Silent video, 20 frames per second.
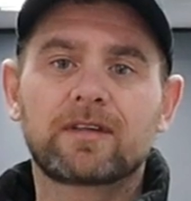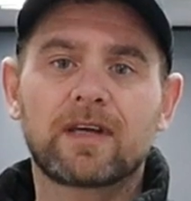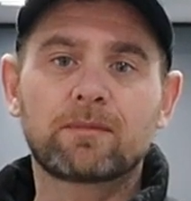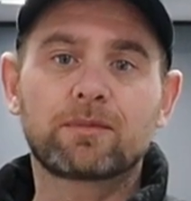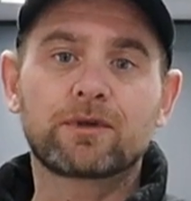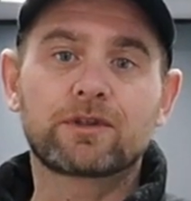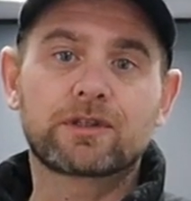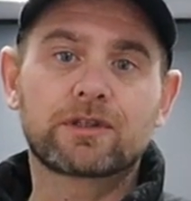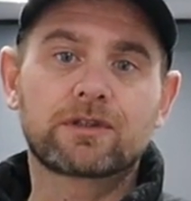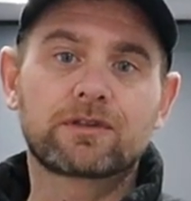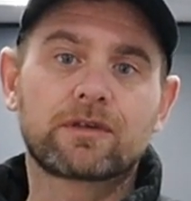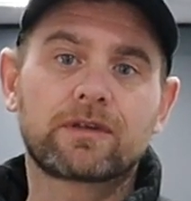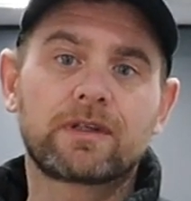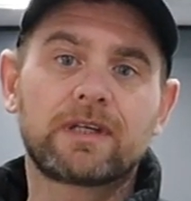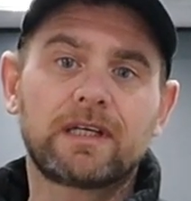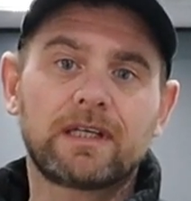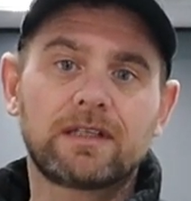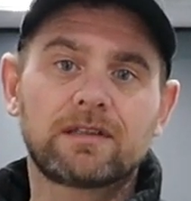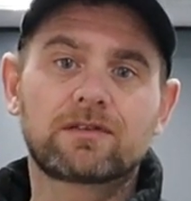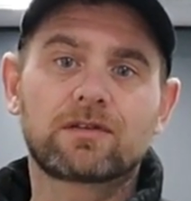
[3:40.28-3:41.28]
temperatures on
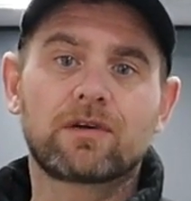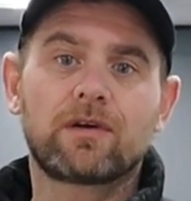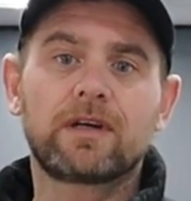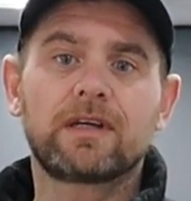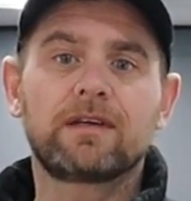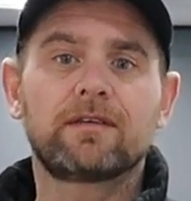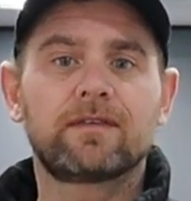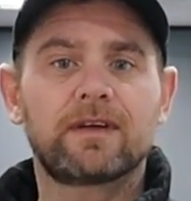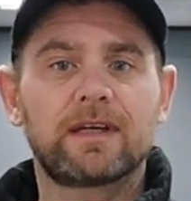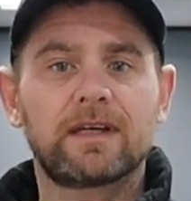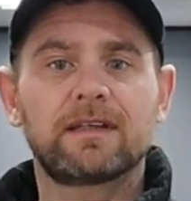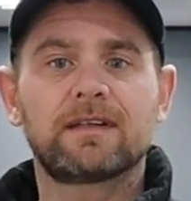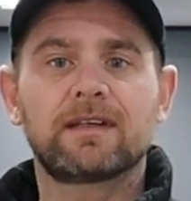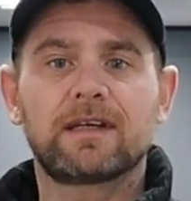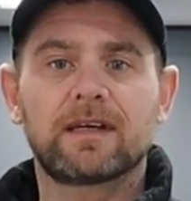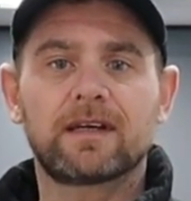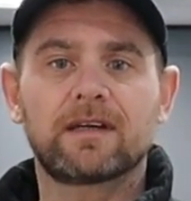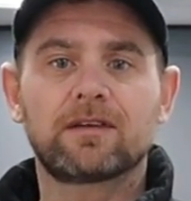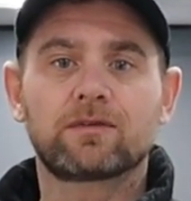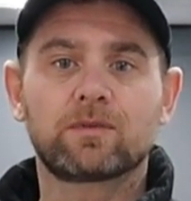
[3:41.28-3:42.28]
the inside of your van
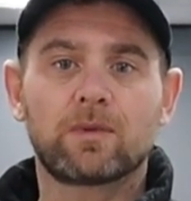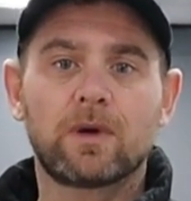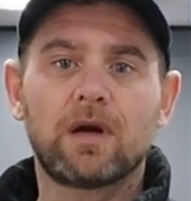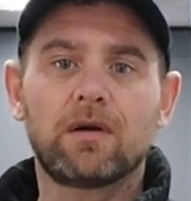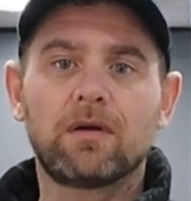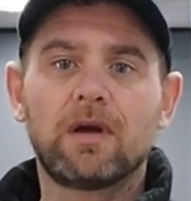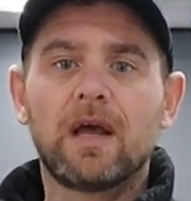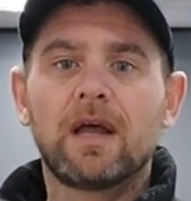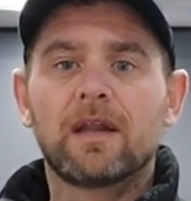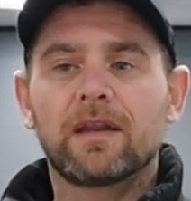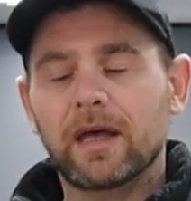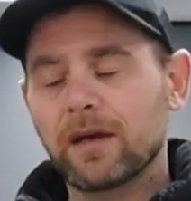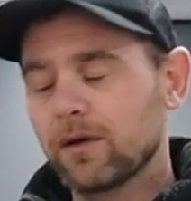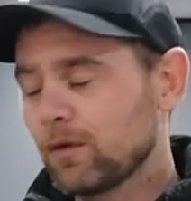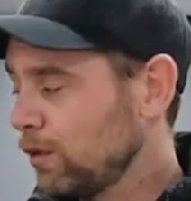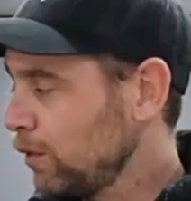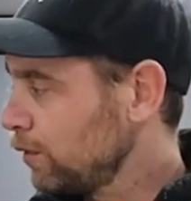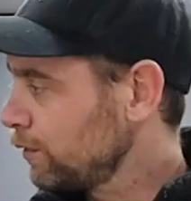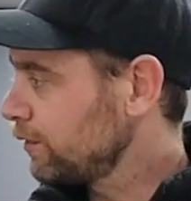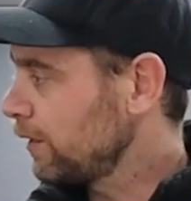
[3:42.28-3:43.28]
down as well. That'll
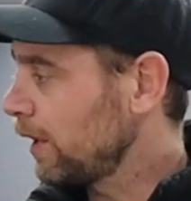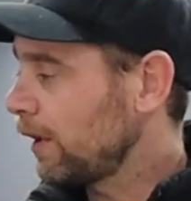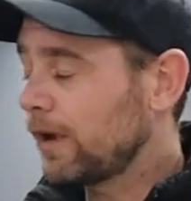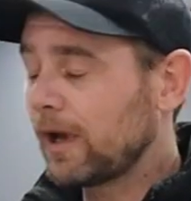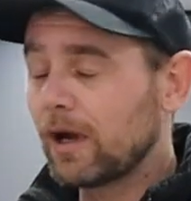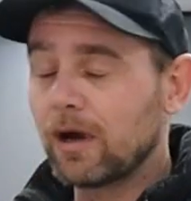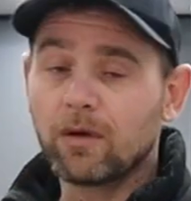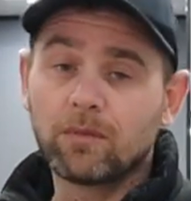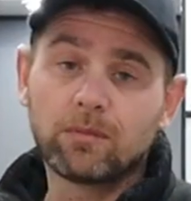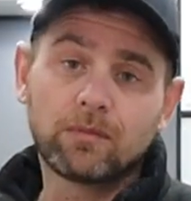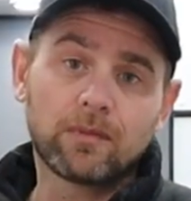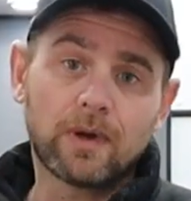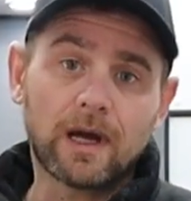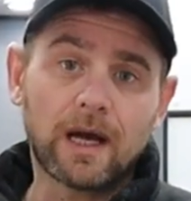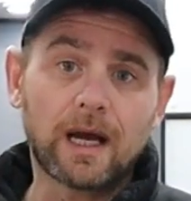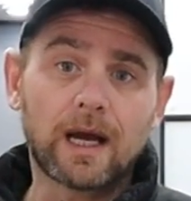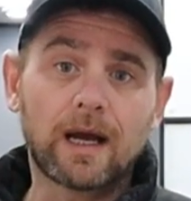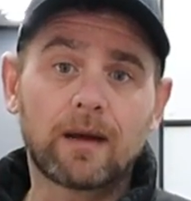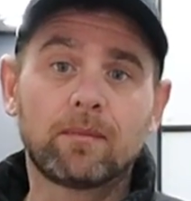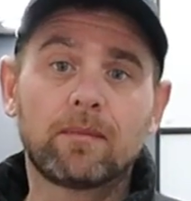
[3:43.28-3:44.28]
also help
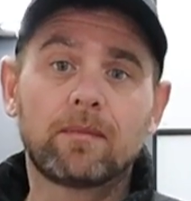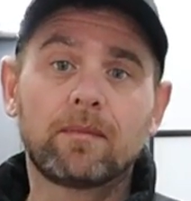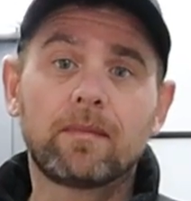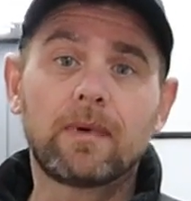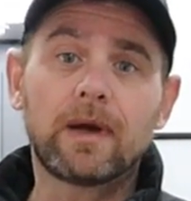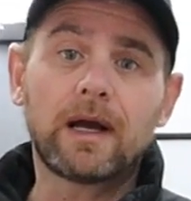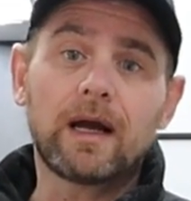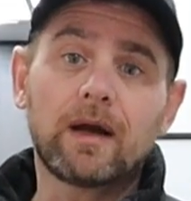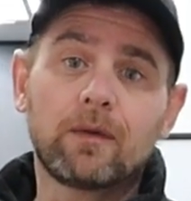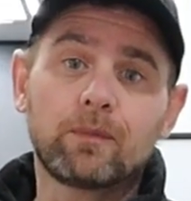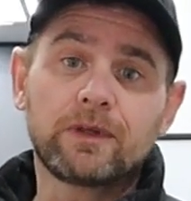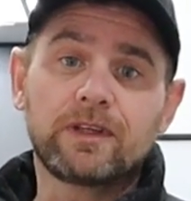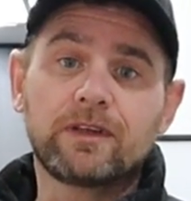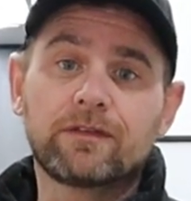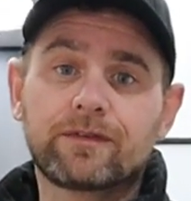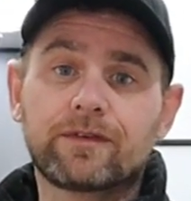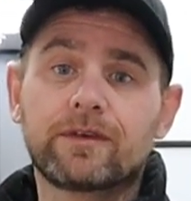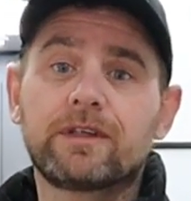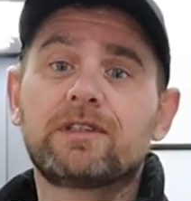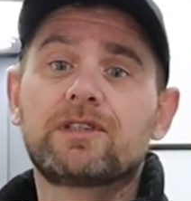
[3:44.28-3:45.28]
with your
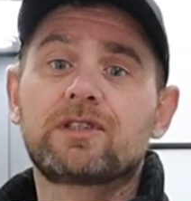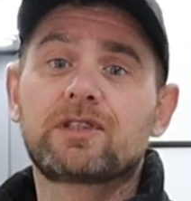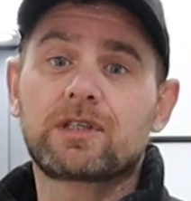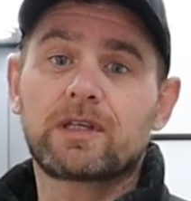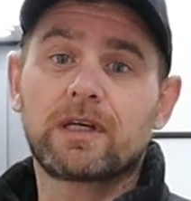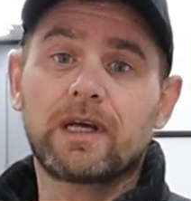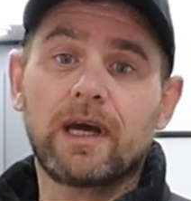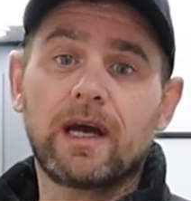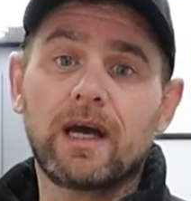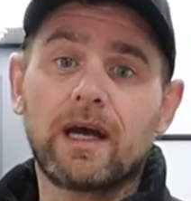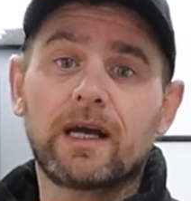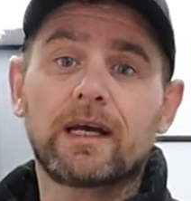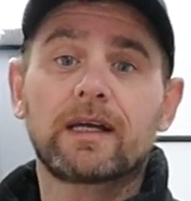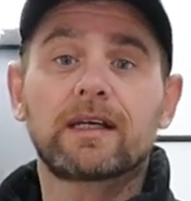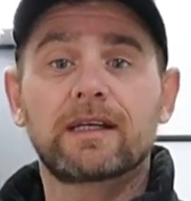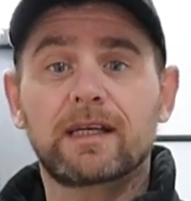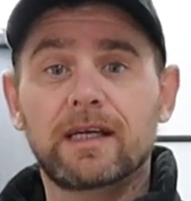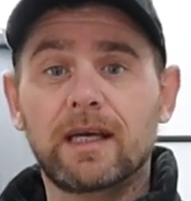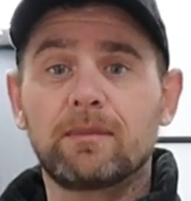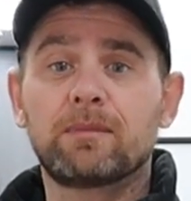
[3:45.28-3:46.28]
fridge
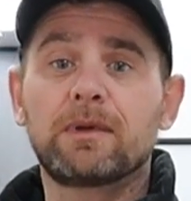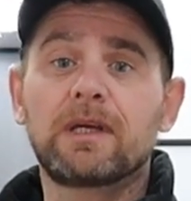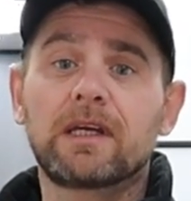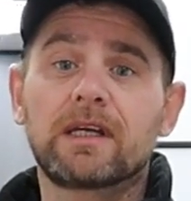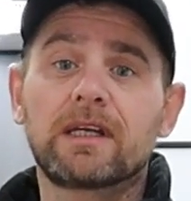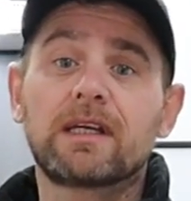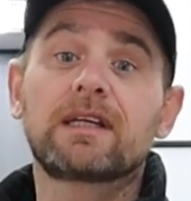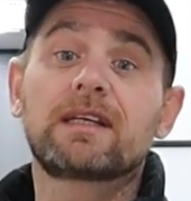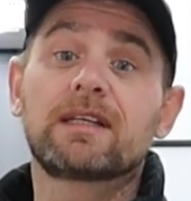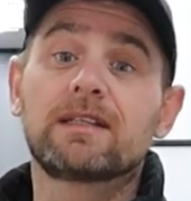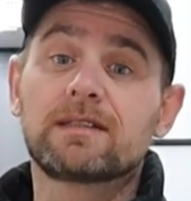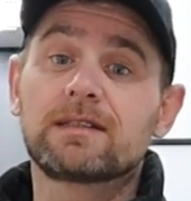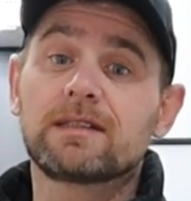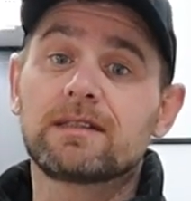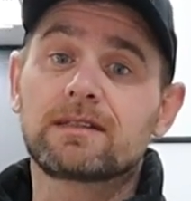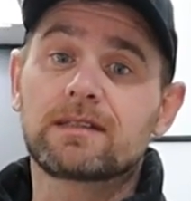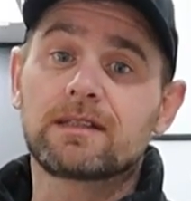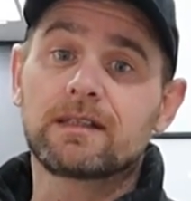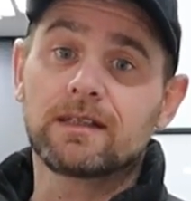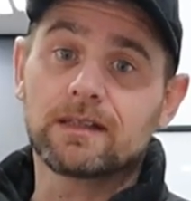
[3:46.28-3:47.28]
keeping it a
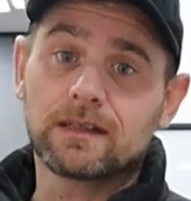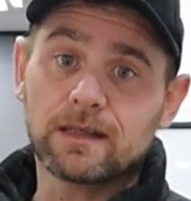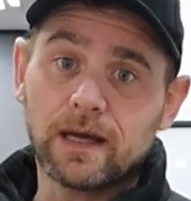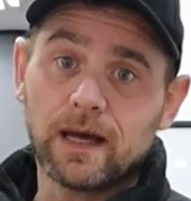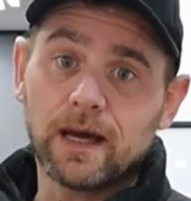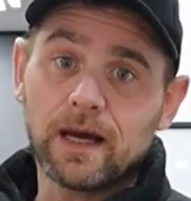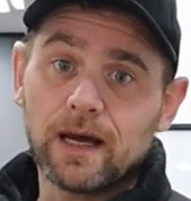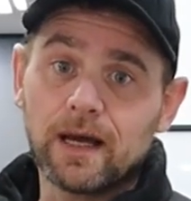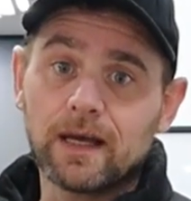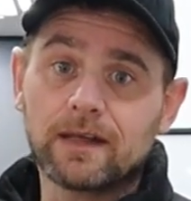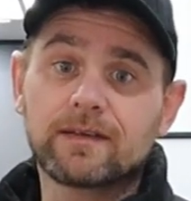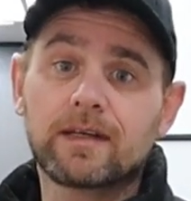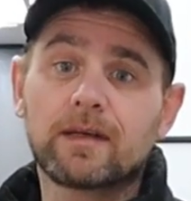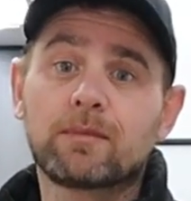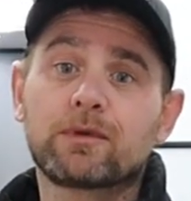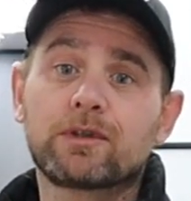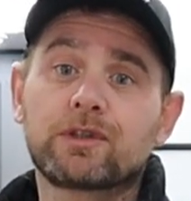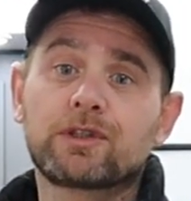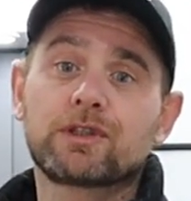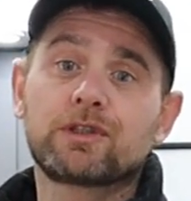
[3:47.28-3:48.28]
consistent
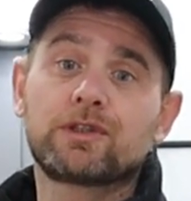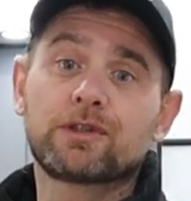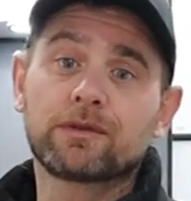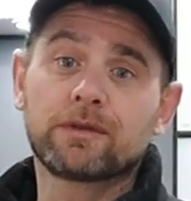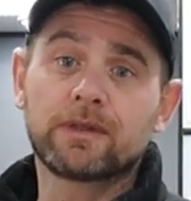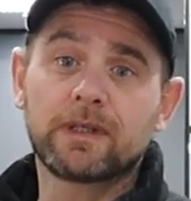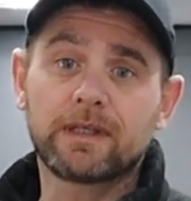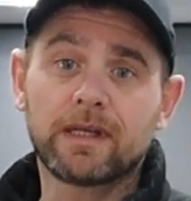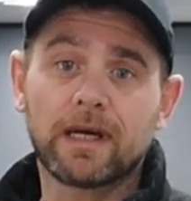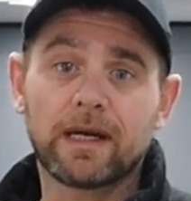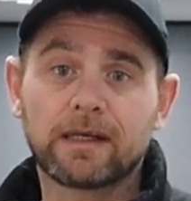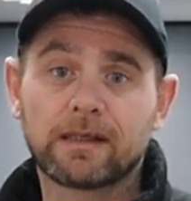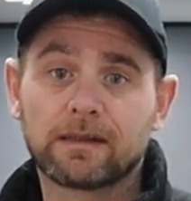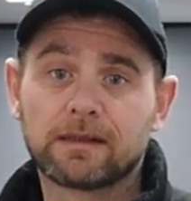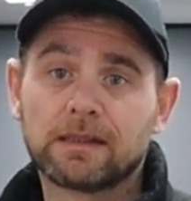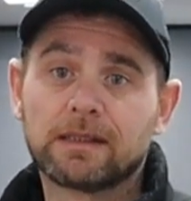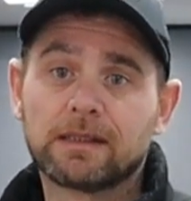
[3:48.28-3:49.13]
temperature during the day.